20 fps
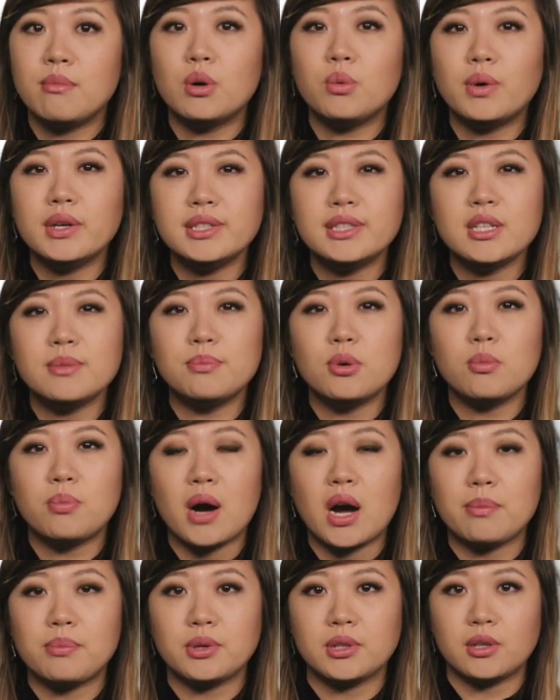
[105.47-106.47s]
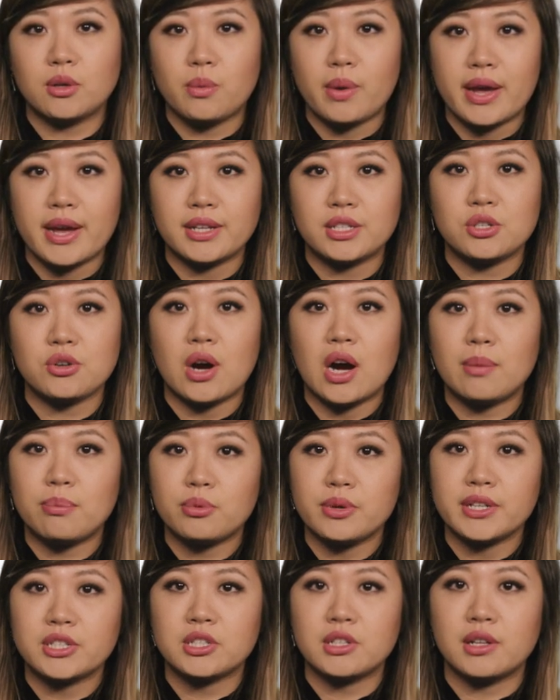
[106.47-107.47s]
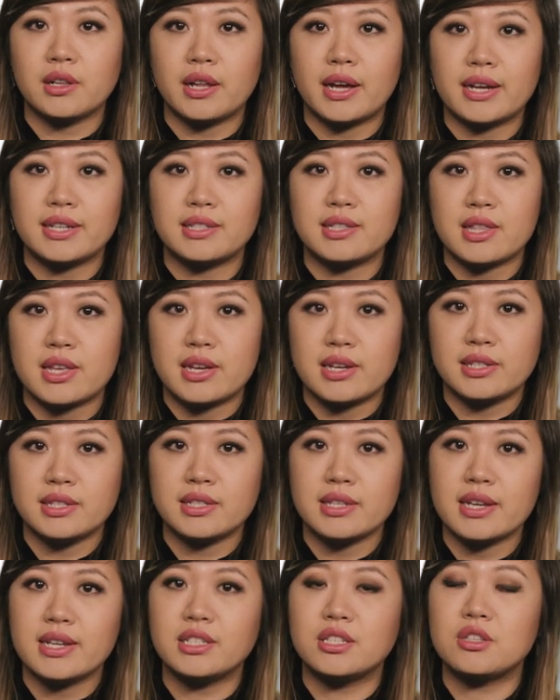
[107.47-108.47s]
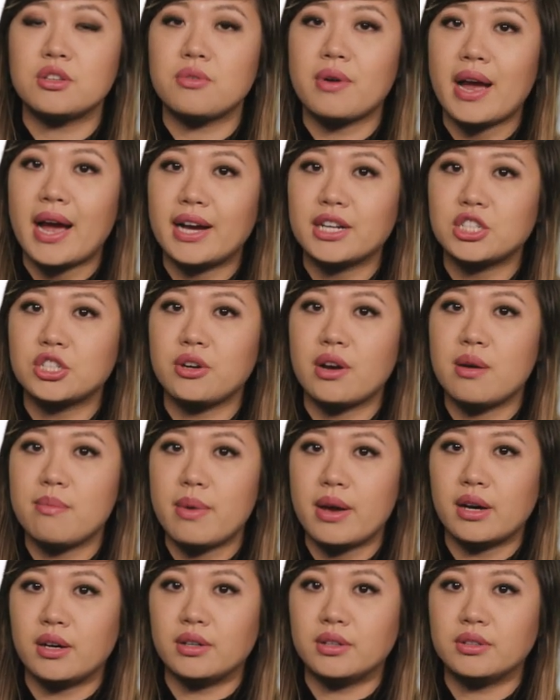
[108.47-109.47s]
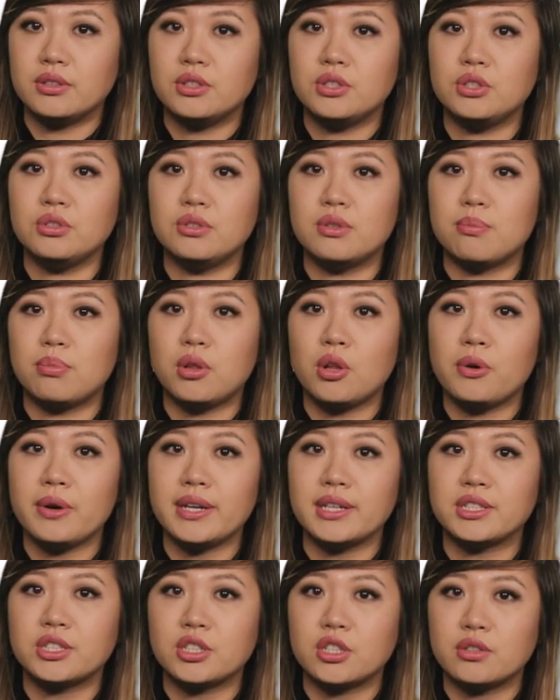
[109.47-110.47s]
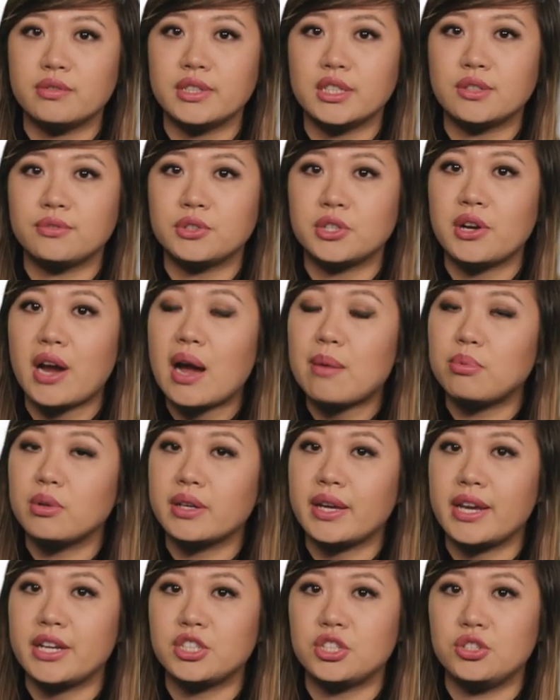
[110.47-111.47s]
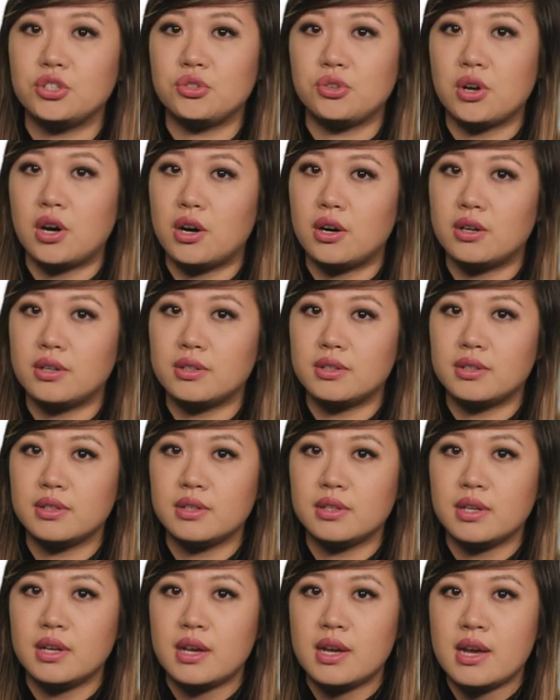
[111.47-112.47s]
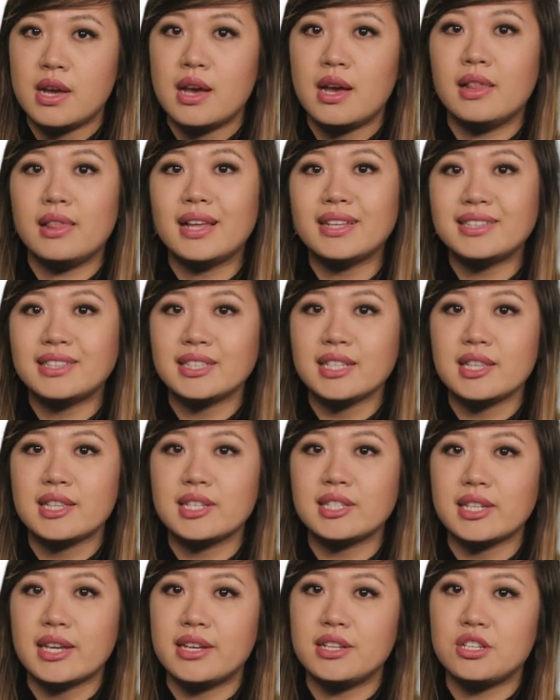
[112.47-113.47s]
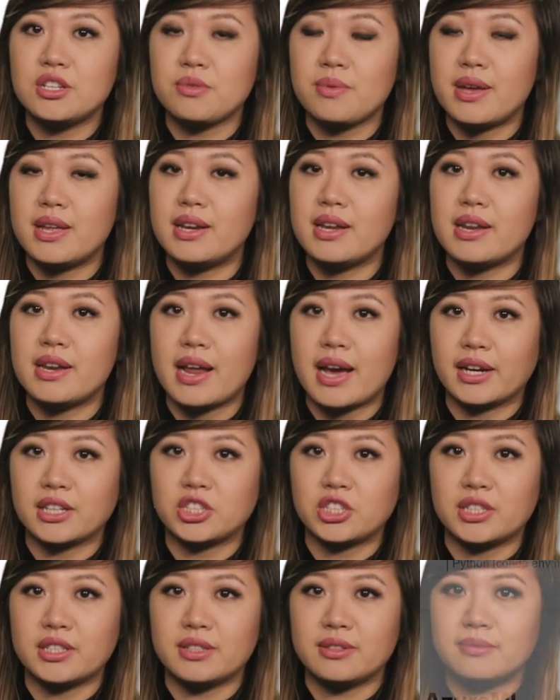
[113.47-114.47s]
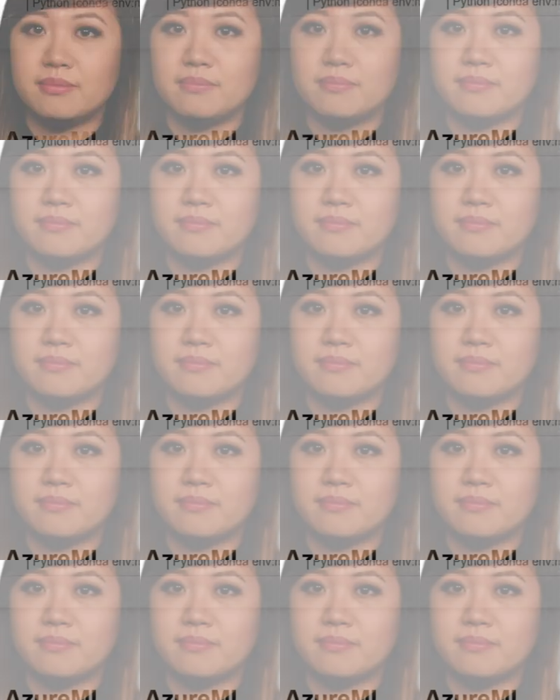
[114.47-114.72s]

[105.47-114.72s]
but one simple popular way to operationalize this is through Azure ML to deploy a service for your application to call. Let's see this end-to-end -end in action.